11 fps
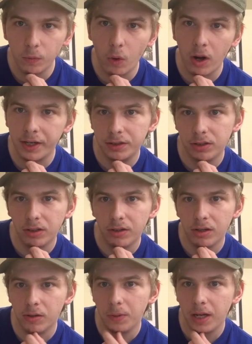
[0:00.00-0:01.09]
wanting to
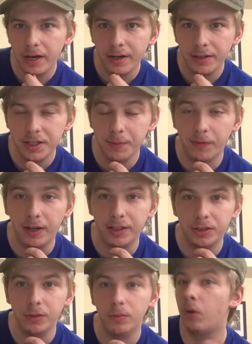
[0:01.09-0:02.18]
learn or play to
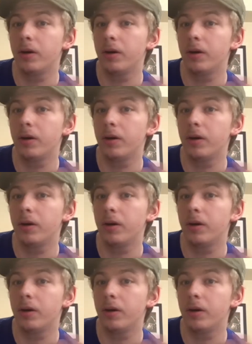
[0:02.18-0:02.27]
improvise to?